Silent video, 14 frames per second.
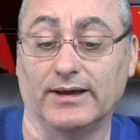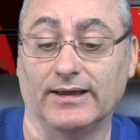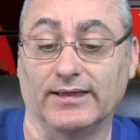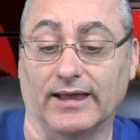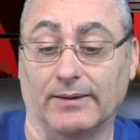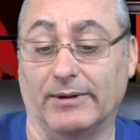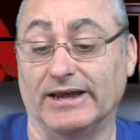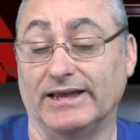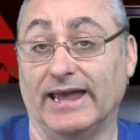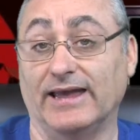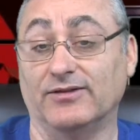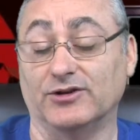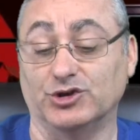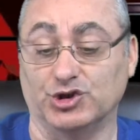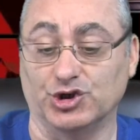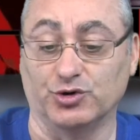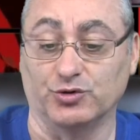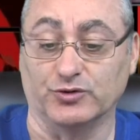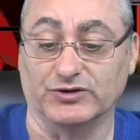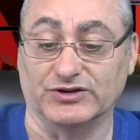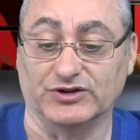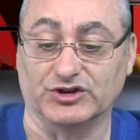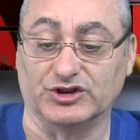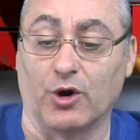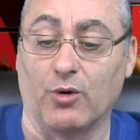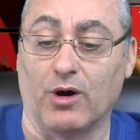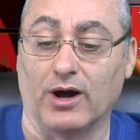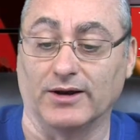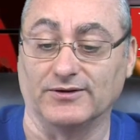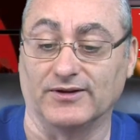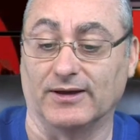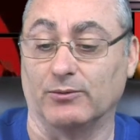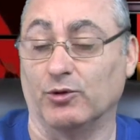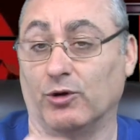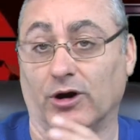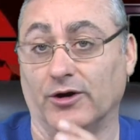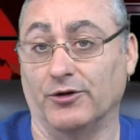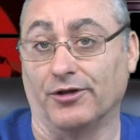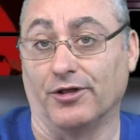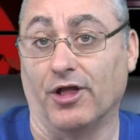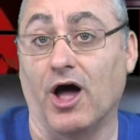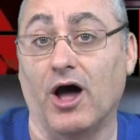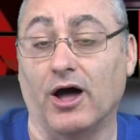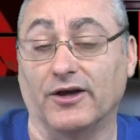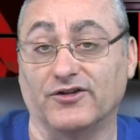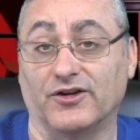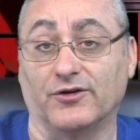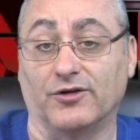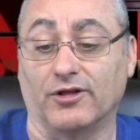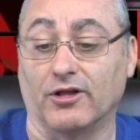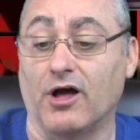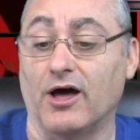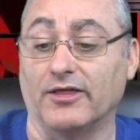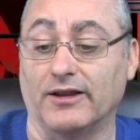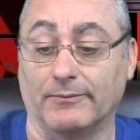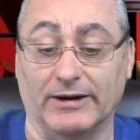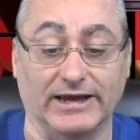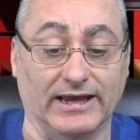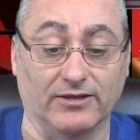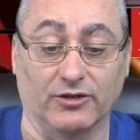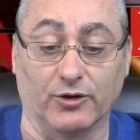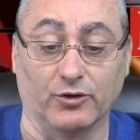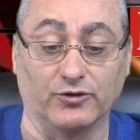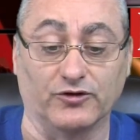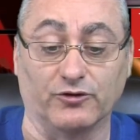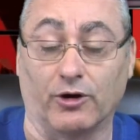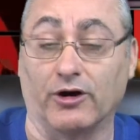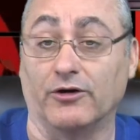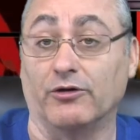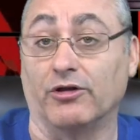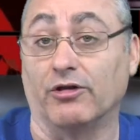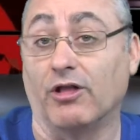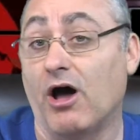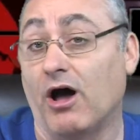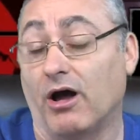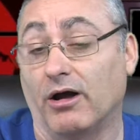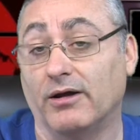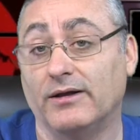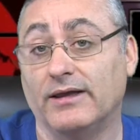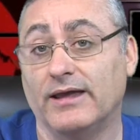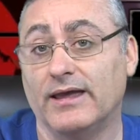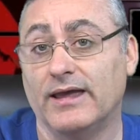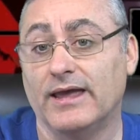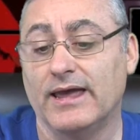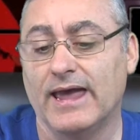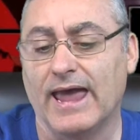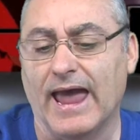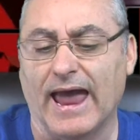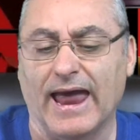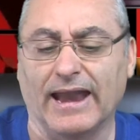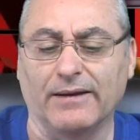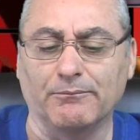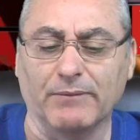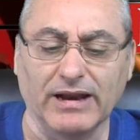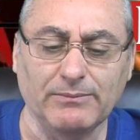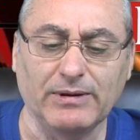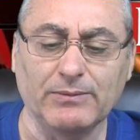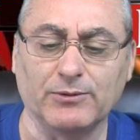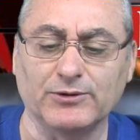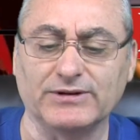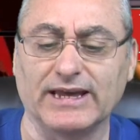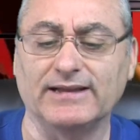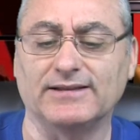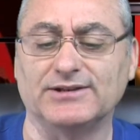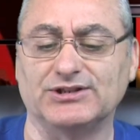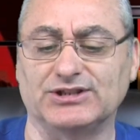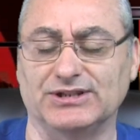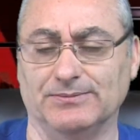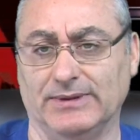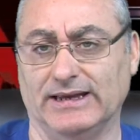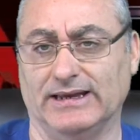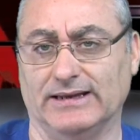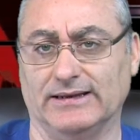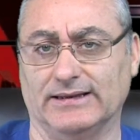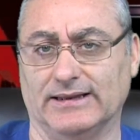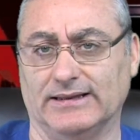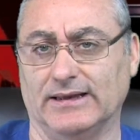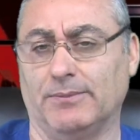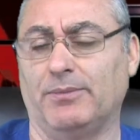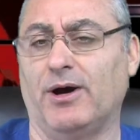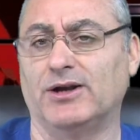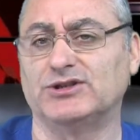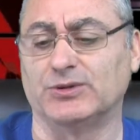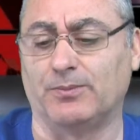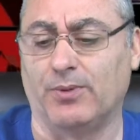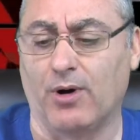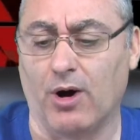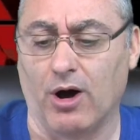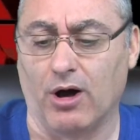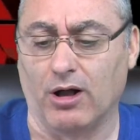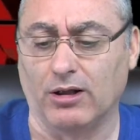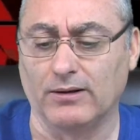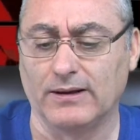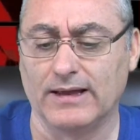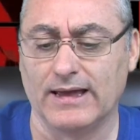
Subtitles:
that I might gain the Jews, and so on. To them who are under the law is under the law, that I might gain those who are under the law. And many people take this to mean that the Apostle Paul,